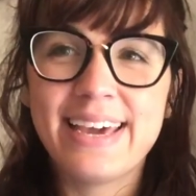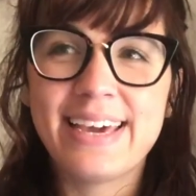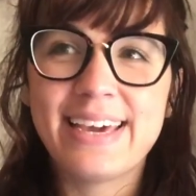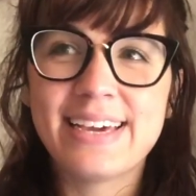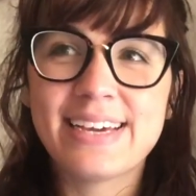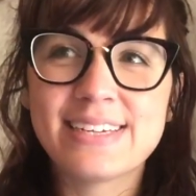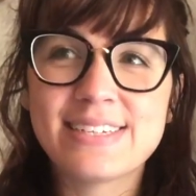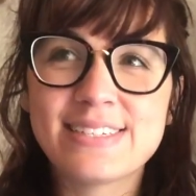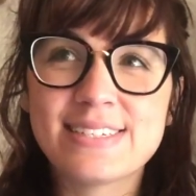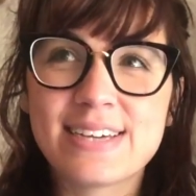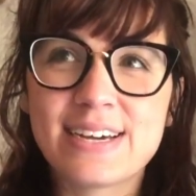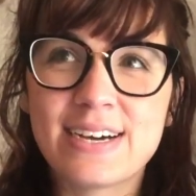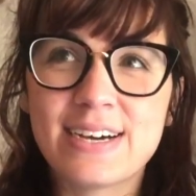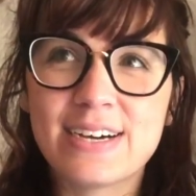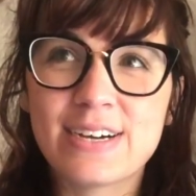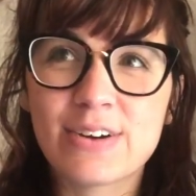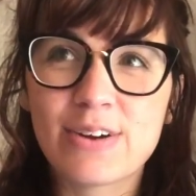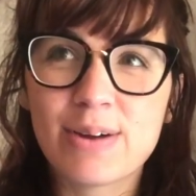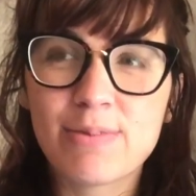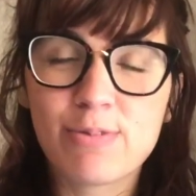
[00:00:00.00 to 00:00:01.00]
and
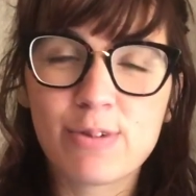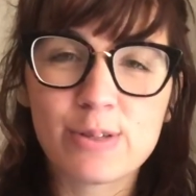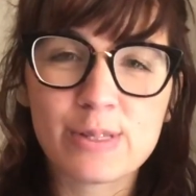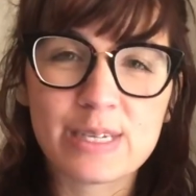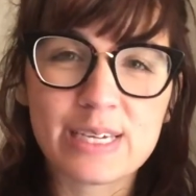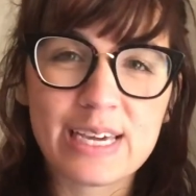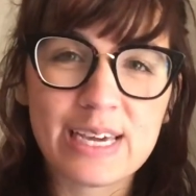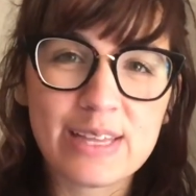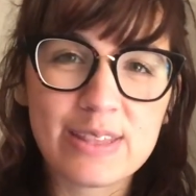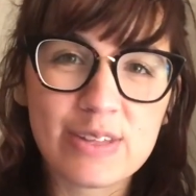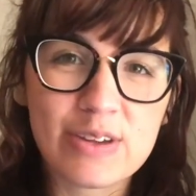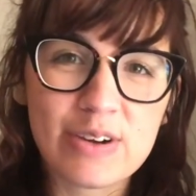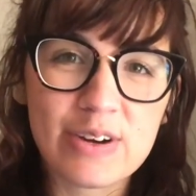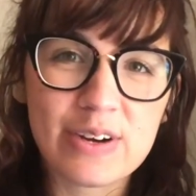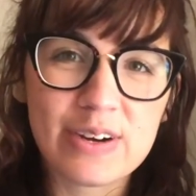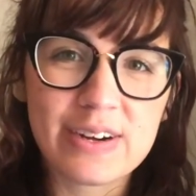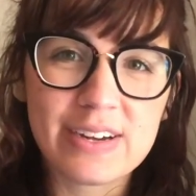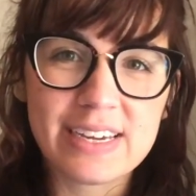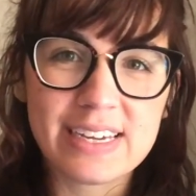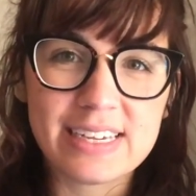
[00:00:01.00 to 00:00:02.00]
grateful to
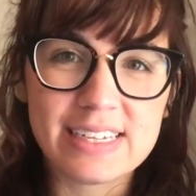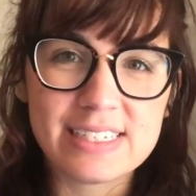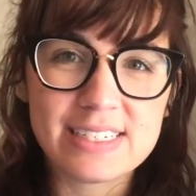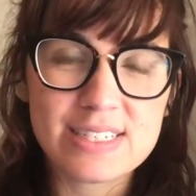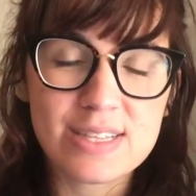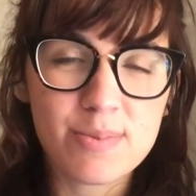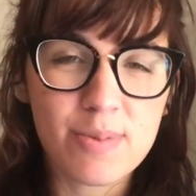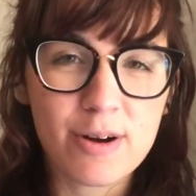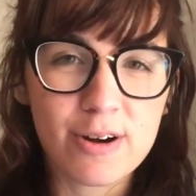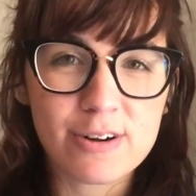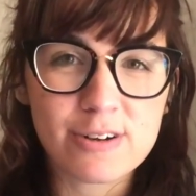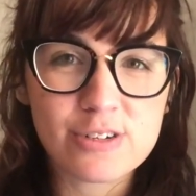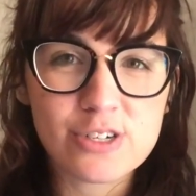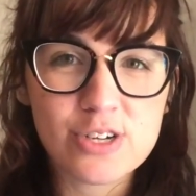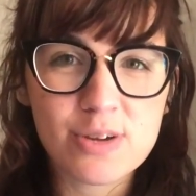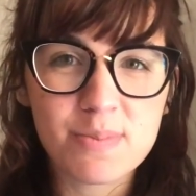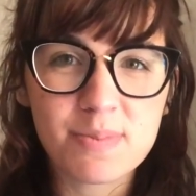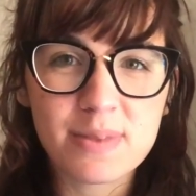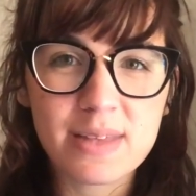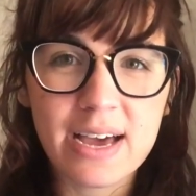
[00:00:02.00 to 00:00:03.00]
Candler and the
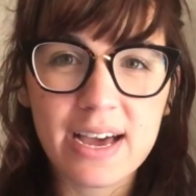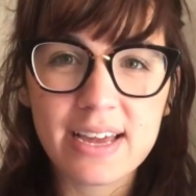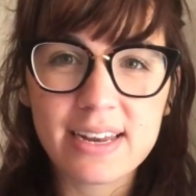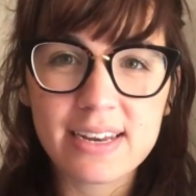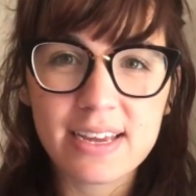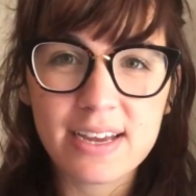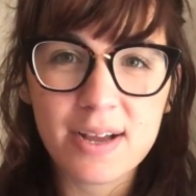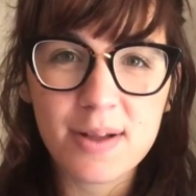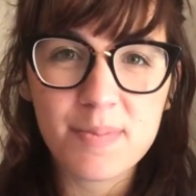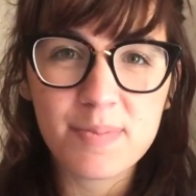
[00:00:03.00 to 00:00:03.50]
partnership that